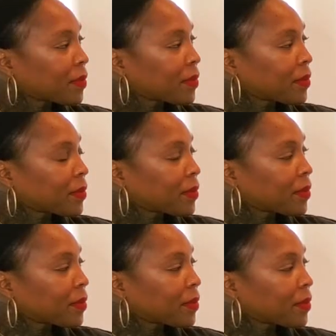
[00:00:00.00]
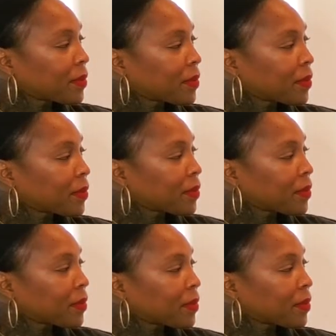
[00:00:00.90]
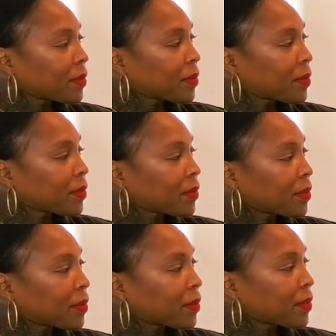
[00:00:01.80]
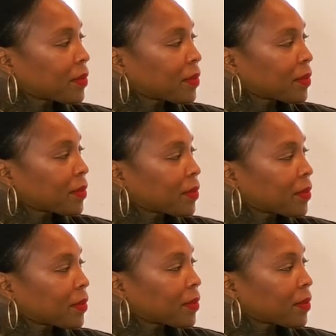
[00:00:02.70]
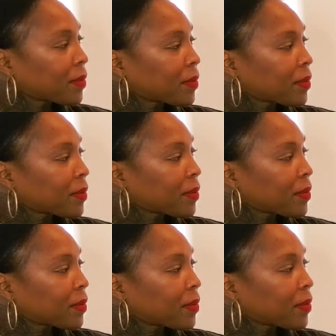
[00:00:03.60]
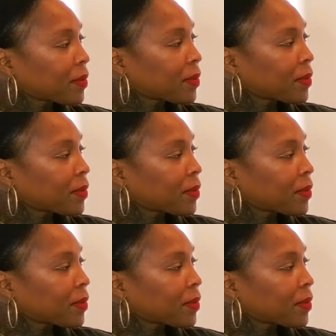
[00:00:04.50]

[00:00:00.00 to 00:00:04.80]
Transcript: [no speech]